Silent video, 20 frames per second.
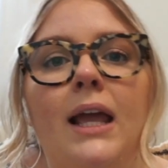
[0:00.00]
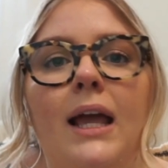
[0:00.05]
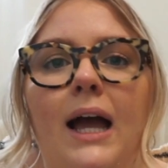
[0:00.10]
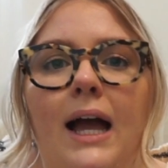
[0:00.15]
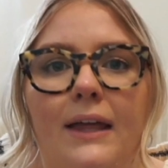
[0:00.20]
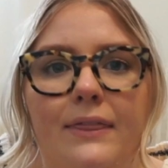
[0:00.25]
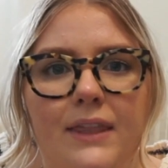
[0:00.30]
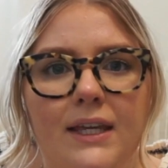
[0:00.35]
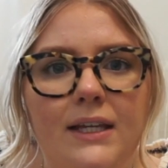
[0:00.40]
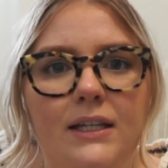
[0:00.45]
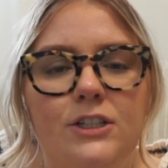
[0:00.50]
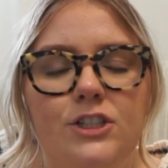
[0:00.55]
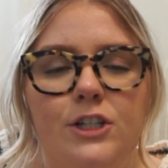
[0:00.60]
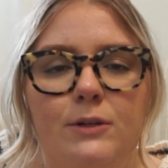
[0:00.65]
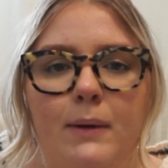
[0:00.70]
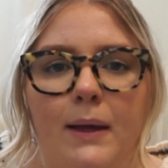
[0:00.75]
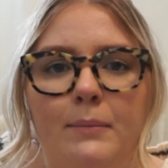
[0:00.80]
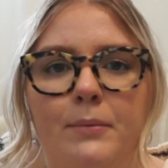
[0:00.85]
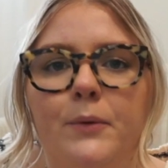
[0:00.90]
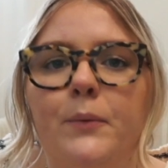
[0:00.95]
I think she
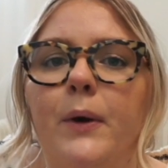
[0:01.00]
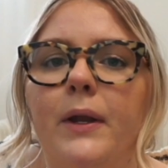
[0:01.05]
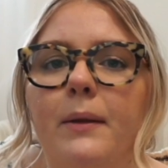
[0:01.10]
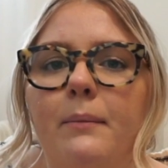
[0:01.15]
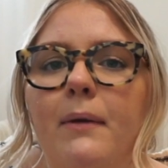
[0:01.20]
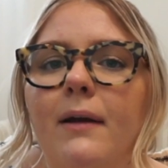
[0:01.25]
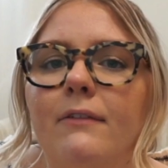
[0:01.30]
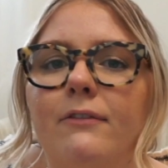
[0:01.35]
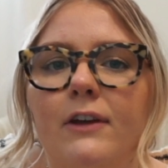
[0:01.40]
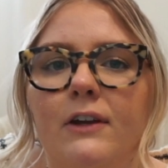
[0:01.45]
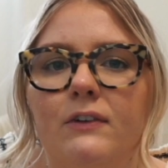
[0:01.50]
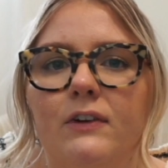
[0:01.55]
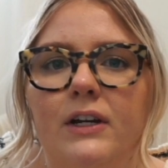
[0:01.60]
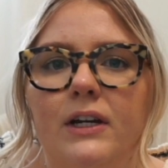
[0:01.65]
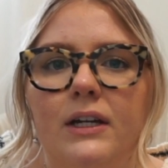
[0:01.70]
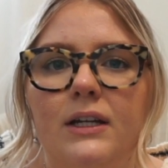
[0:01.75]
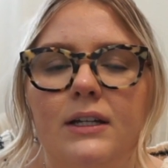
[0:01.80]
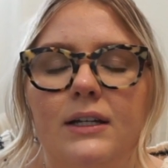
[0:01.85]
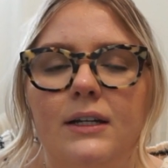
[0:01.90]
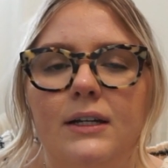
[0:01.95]
might be one of my
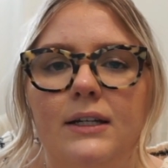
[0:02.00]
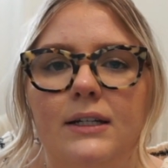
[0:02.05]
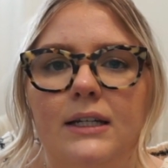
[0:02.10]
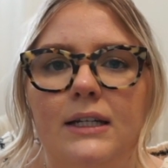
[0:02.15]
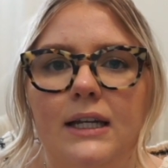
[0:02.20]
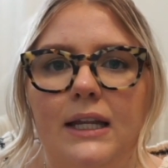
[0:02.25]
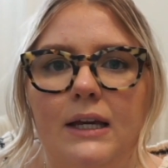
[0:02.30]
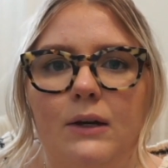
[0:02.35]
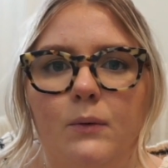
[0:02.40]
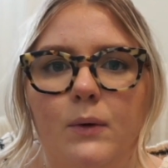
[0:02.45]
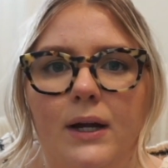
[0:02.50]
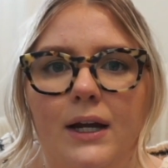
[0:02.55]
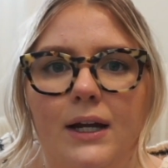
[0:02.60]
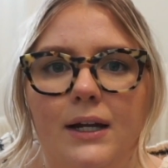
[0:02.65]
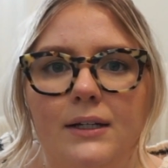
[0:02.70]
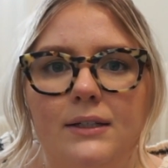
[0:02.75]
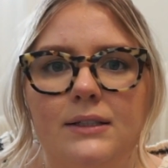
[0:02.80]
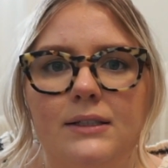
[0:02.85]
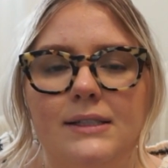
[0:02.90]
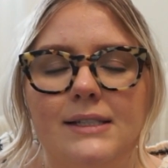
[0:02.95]
favorite
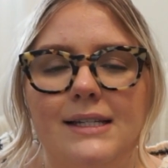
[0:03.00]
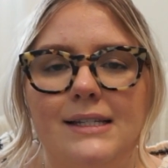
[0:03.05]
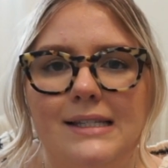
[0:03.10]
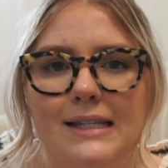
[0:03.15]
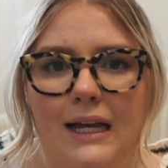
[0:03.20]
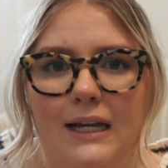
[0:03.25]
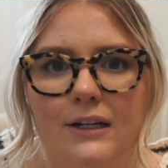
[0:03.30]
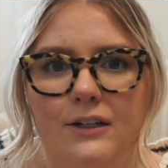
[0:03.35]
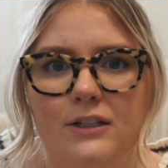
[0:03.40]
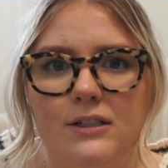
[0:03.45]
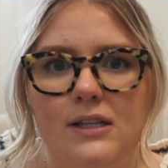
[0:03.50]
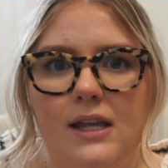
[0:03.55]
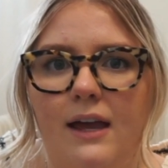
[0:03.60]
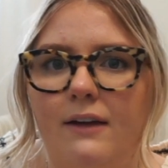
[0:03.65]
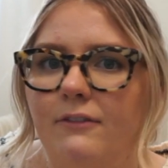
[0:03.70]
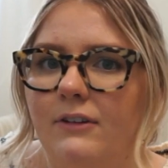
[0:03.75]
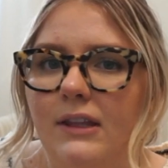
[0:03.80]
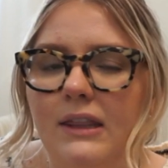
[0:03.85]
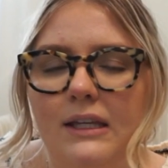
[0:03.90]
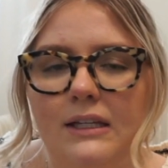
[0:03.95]
knitwear designers.
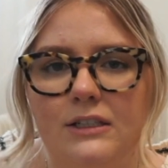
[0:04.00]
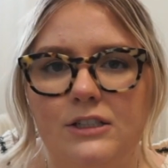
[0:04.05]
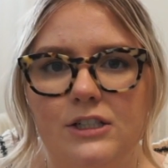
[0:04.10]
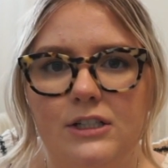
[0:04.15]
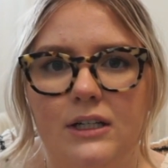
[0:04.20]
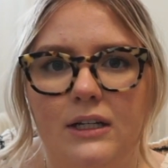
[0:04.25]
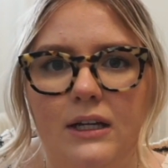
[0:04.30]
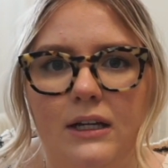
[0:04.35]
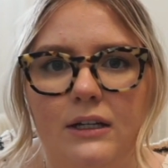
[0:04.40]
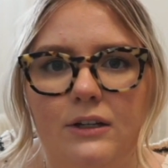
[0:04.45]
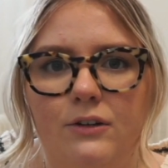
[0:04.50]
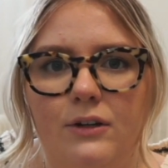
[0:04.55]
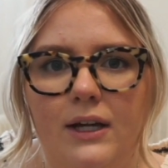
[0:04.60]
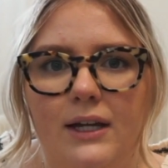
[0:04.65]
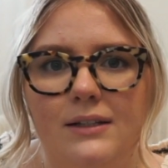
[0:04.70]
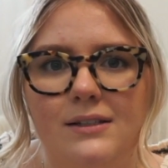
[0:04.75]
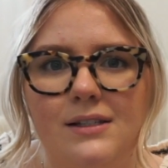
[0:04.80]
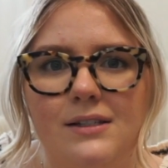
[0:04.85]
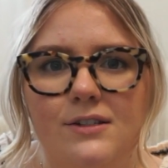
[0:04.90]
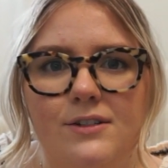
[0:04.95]
Everything she
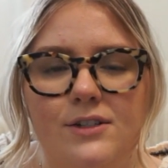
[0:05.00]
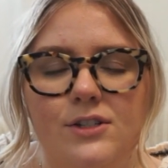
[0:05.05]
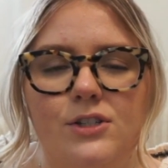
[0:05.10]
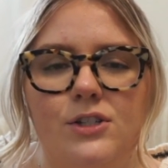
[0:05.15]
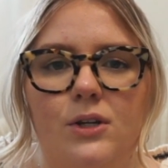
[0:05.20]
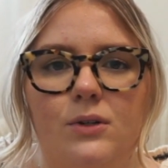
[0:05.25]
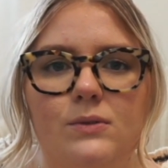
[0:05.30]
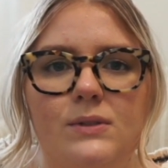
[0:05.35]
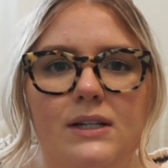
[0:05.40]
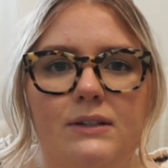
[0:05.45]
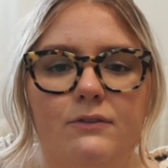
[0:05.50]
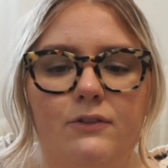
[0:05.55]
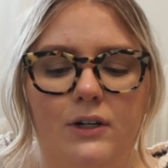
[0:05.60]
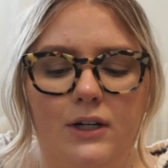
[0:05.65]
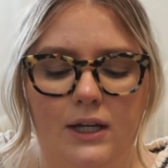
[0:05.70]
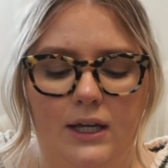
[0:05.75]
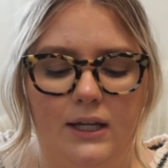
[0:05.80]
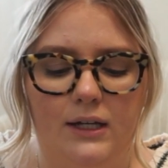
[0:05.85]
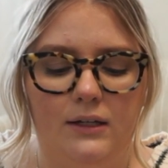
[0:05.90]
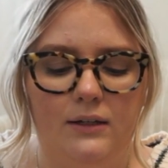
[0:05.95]
creates is just so
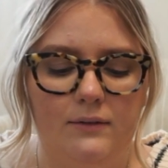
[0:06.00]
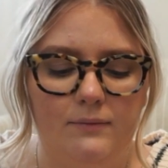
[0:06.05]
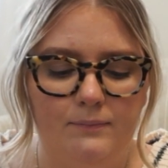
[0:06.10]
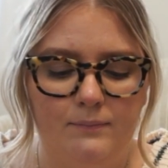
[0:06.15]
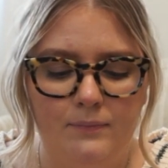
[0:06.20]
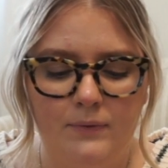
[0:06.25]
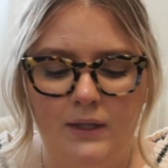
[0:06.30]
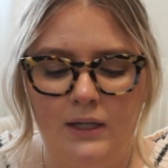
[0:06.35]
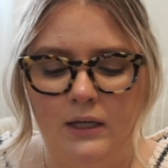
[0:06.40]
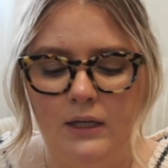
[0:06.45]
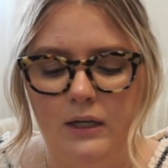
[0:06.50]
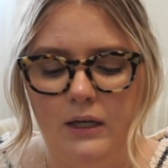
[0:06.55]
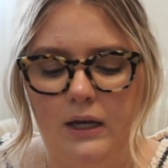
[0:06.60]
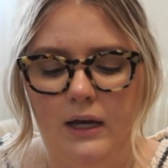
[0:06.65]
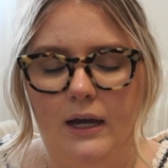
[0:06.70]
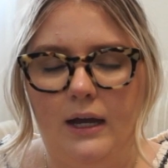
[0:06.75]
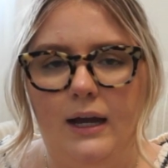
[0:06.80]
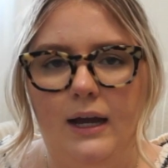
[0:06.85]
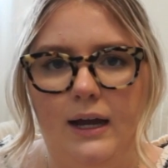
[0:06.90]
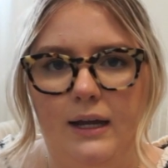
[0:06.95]
different and
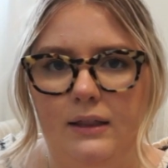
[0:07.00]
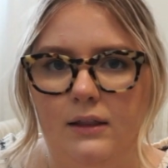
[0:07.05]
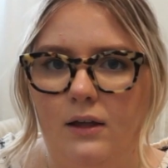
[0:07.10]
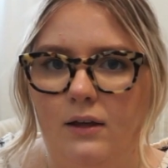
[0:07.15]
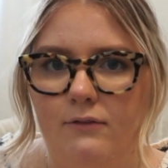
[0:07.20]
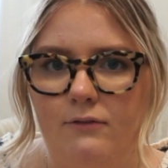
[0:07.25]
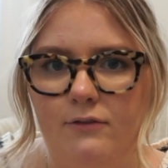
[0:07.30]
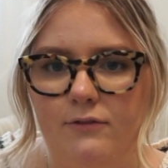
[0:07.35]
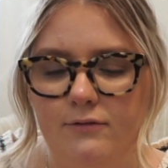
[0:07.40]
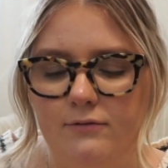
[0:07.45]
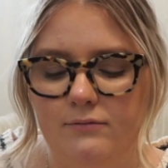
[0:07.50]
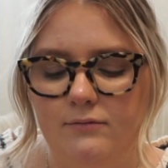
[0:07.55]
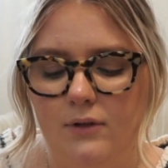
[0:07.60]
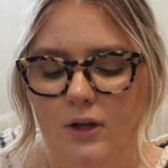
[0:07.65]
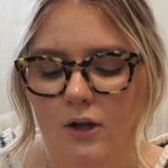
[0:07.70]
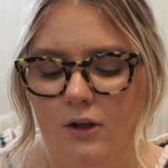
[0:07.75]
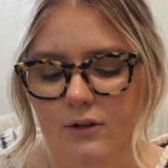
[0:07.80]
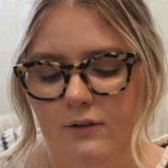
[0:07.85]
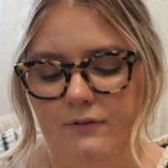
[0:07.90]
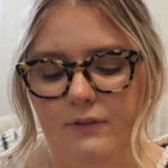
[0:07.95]
I love
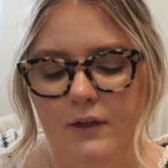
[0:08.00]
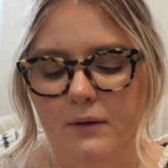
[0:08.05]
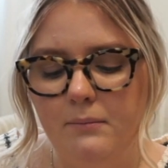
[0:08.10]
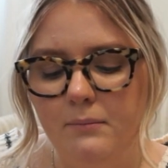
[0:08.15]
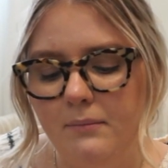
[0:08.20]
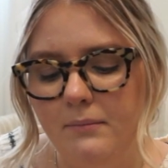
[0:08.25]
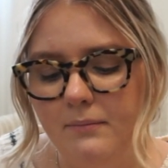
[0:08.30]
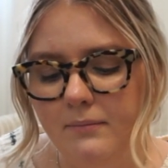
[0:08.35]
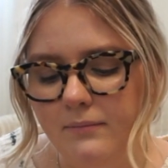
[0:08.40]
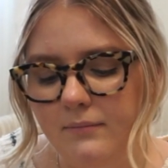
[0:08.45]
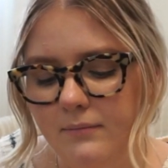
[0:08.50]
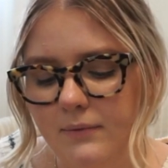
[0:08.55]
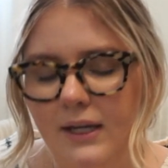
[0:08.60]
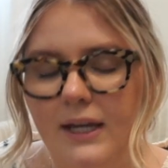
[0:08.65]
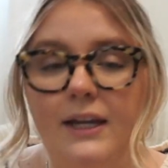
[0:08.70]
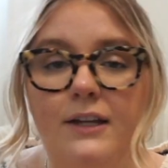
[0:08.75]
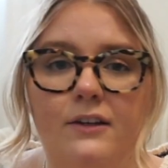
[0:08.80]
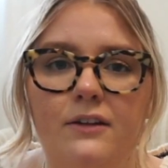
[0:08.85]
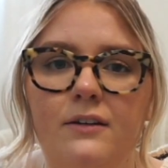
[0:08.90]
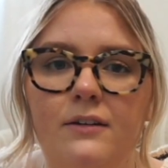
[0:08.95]
all of them,
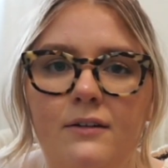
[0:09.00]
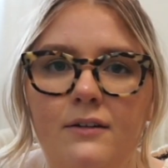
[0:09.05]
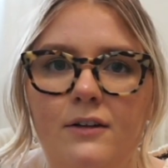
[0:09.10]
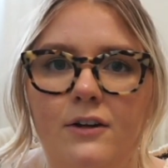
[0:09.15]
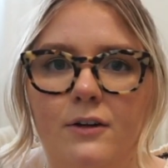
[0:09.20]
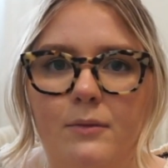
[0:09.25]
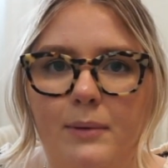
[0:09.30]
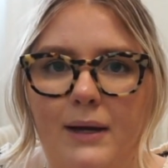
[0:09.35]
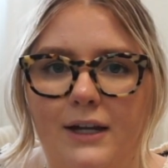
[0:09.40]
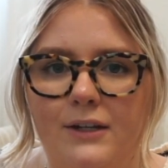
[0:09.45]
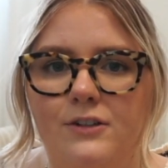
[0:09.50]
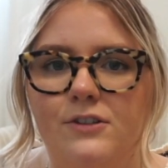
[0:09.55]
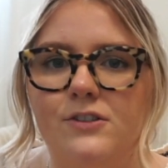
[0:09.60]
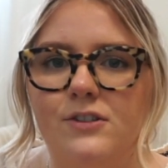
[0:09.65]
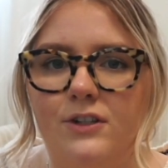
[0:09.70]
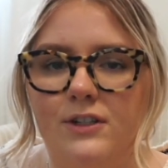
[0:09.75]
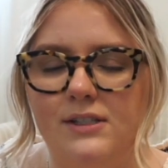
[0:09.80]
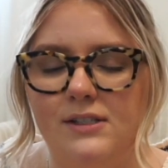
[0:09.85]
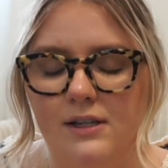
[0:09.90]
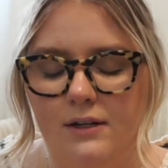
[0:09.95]
and her patterns
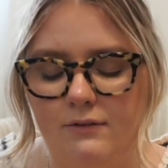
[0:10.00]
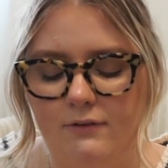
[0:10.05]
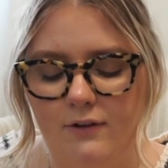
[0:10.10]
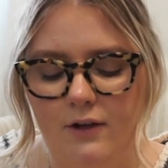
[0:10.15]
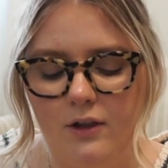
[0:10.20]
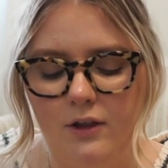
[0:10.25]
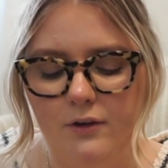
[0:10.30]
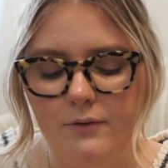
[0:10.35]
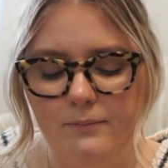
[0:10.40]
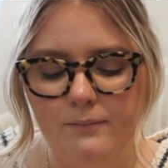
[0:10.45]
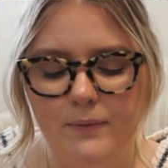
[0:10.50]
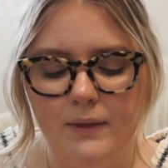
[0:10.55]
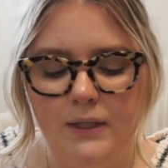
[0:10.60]
are easy to follow.